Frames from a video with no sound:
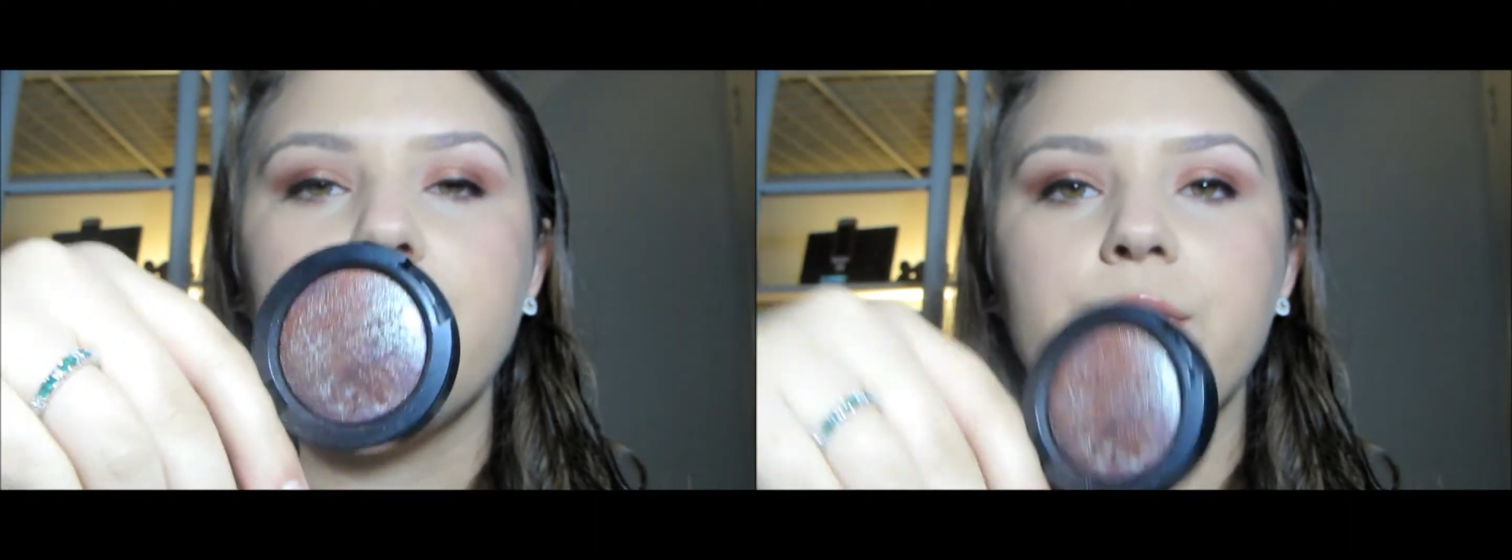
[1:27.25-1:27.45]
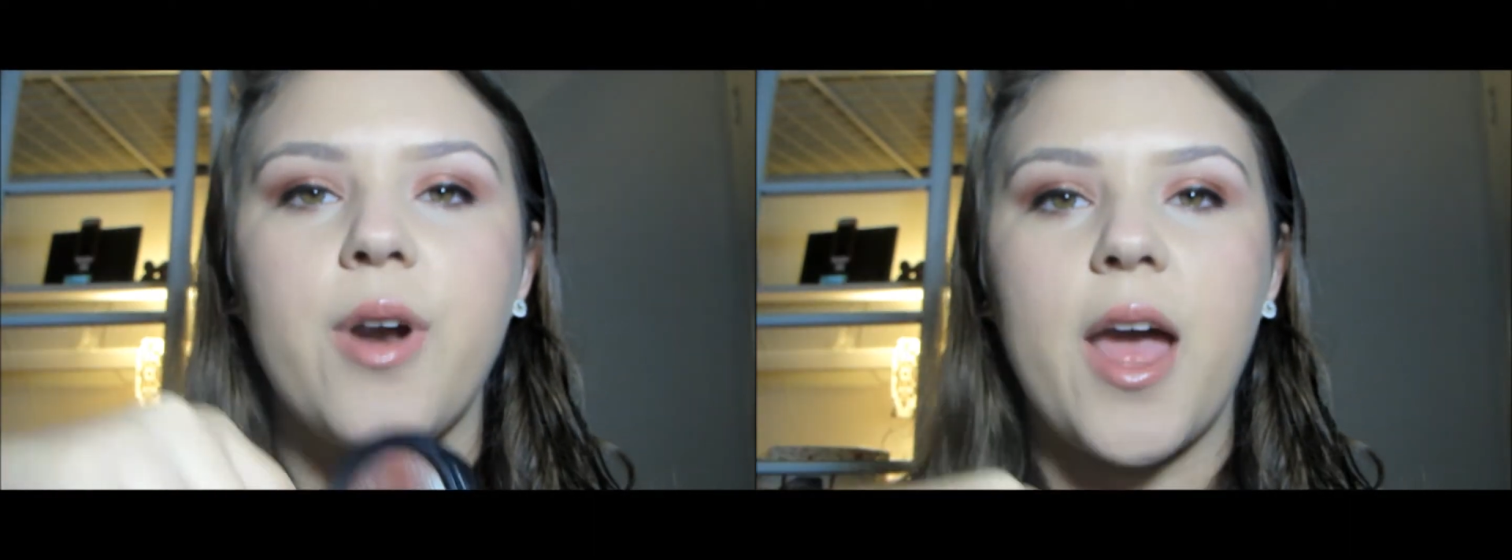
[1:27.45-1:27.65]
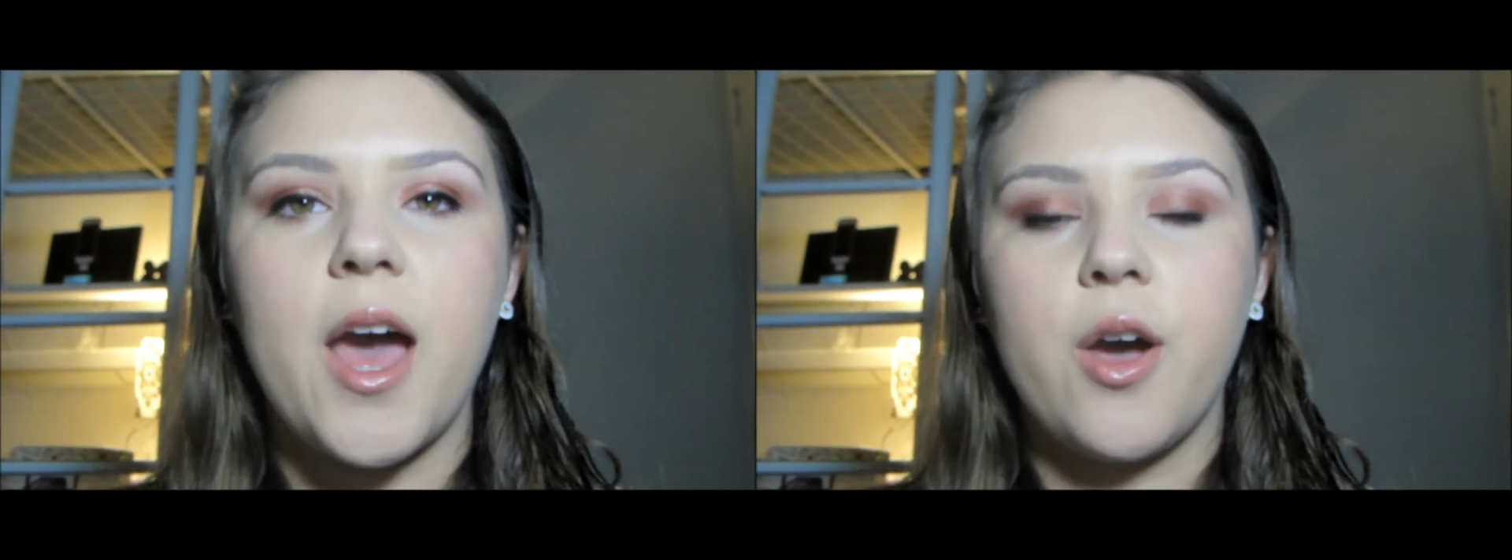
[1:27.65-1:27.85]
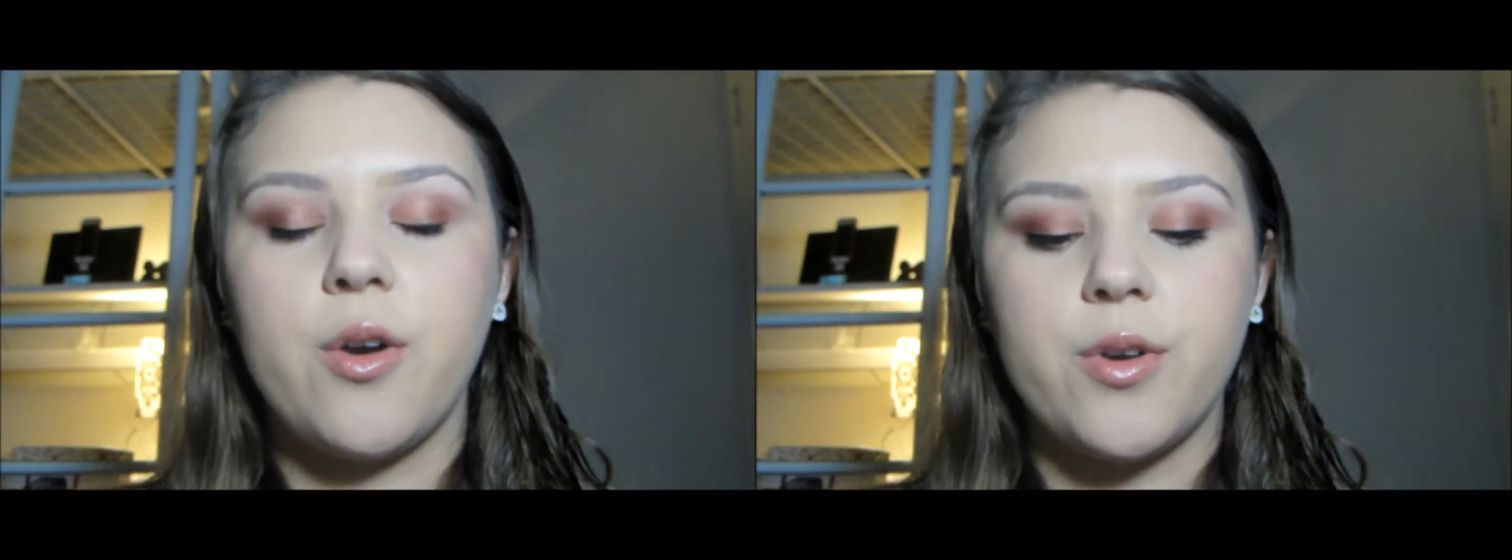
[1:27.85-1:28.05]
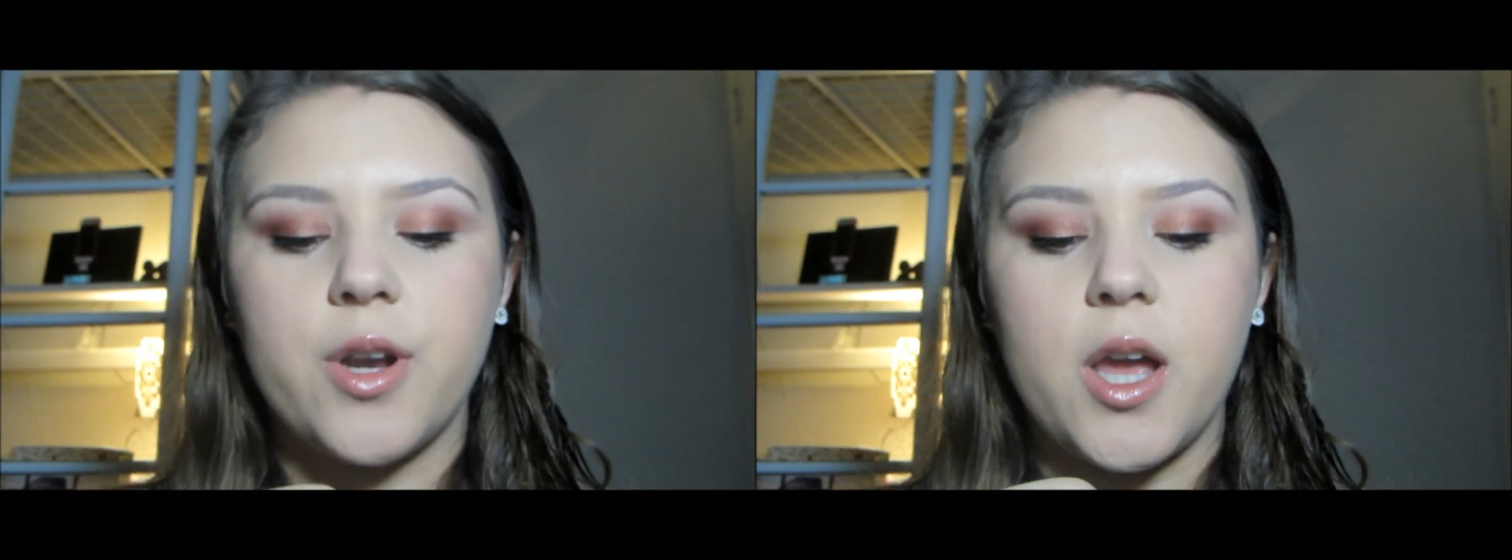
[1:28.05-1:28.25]

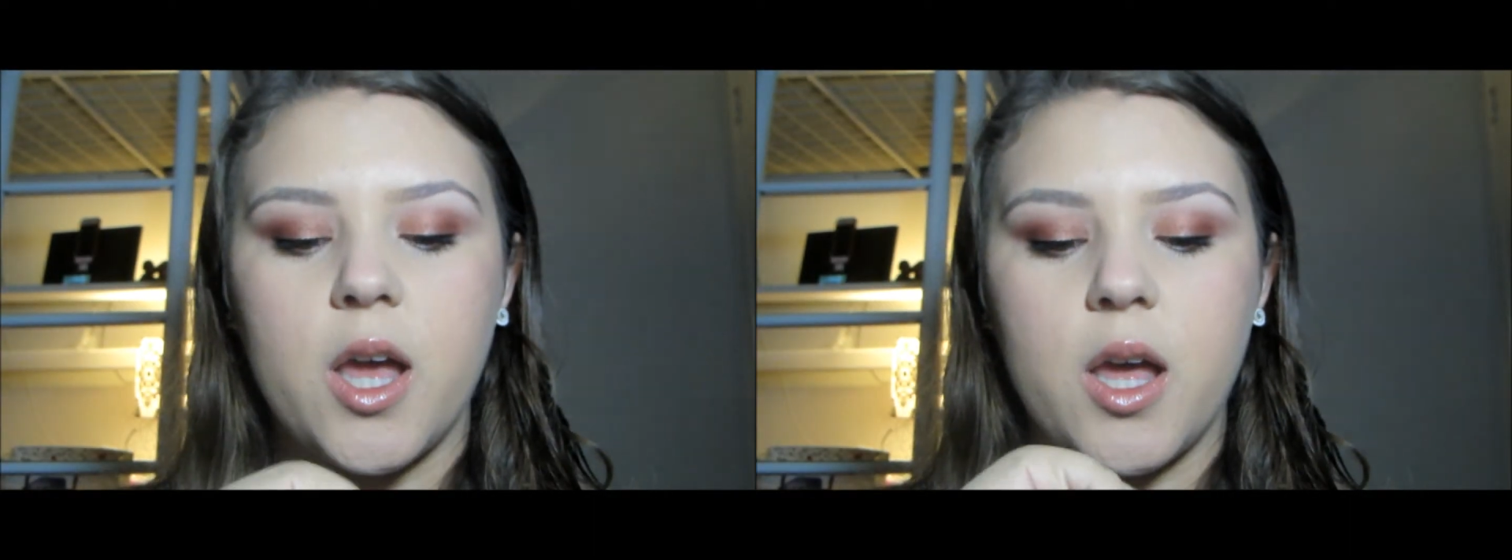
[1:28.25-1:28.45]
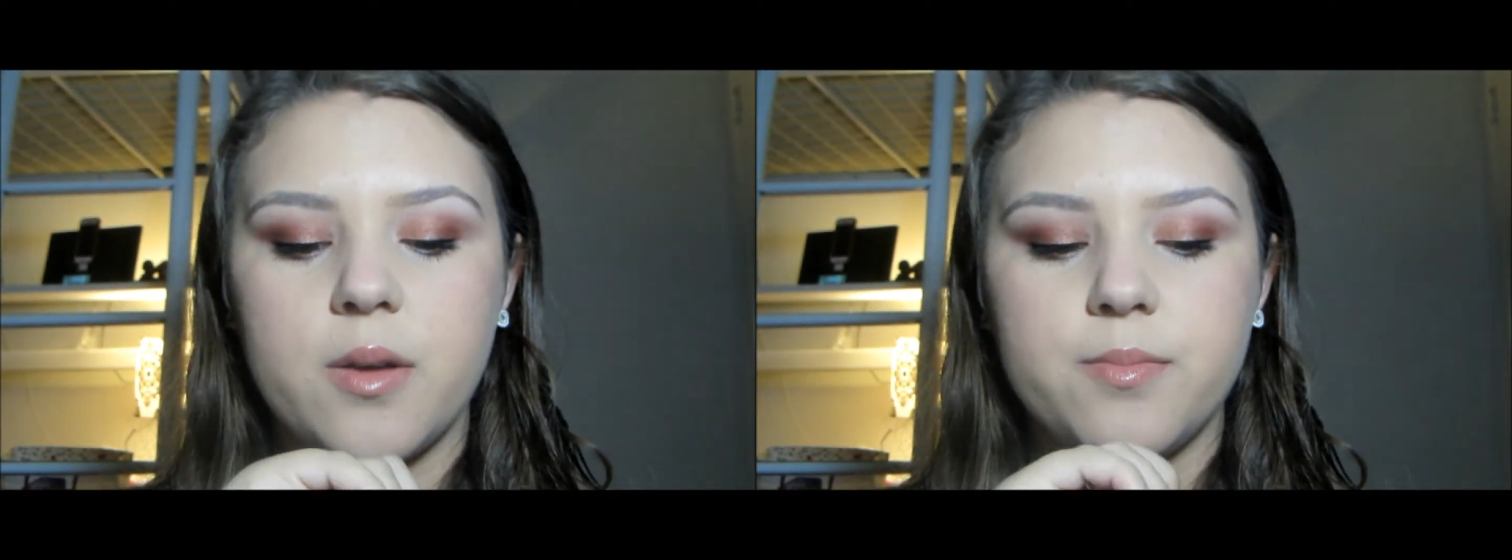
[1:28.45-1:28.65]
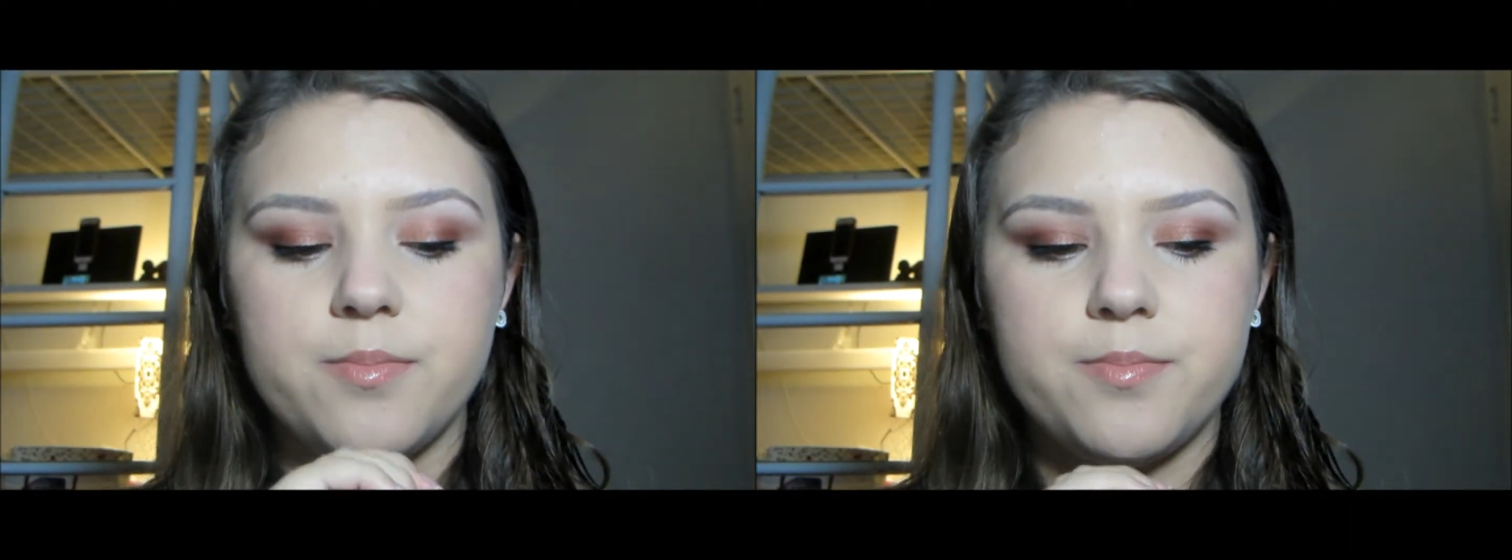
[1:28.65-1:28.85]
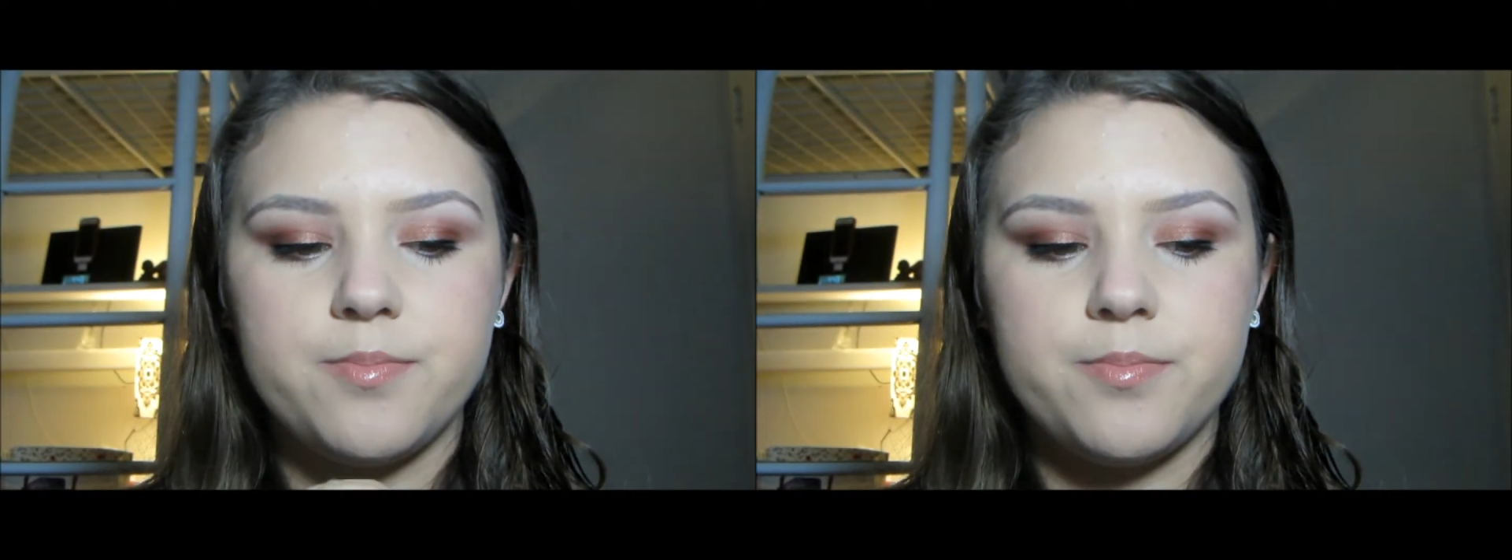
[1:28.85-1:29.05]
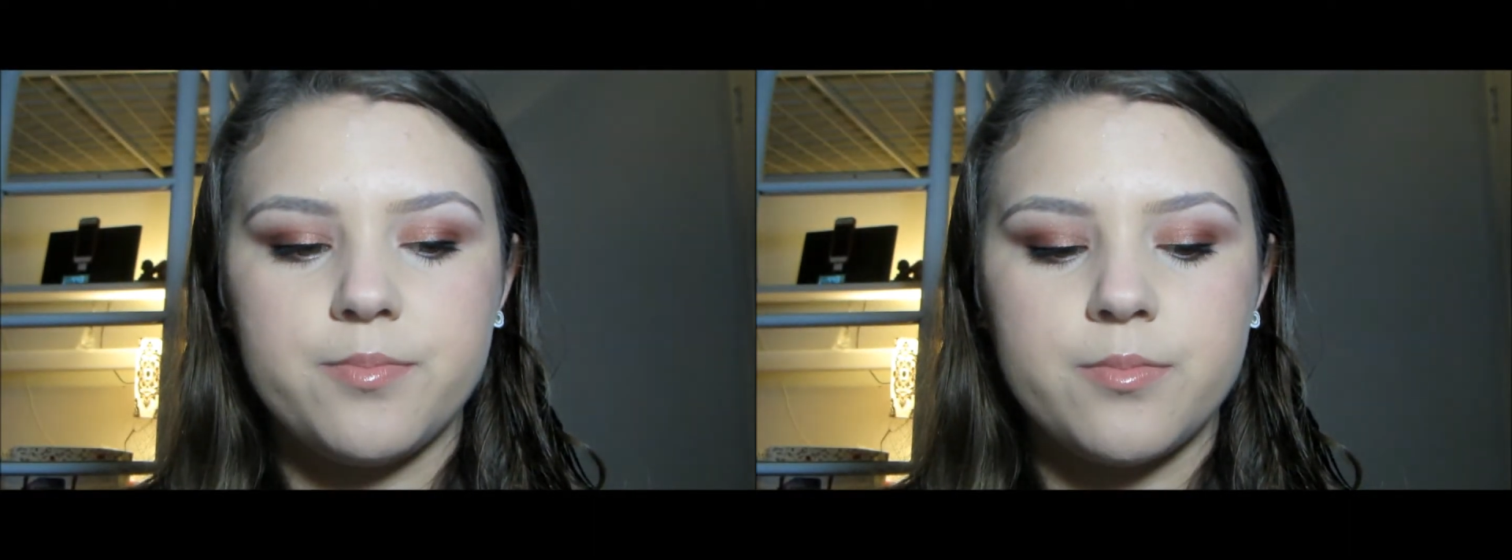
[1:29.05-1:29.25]
brown,
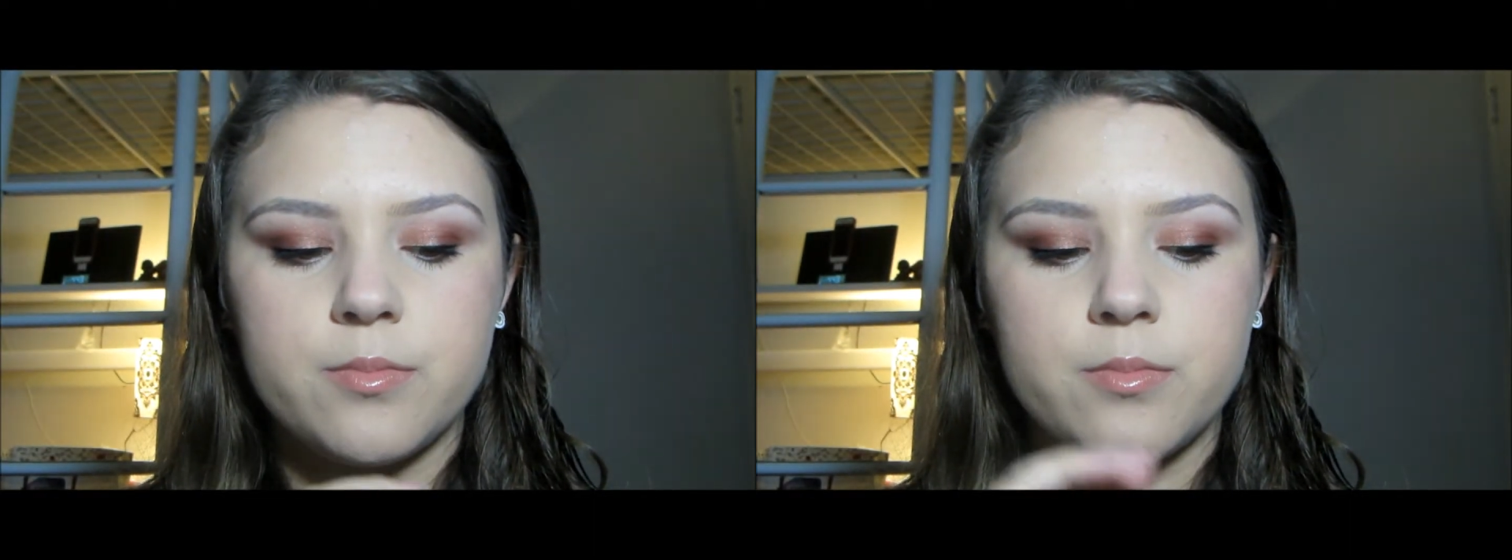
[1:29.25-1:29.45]
um,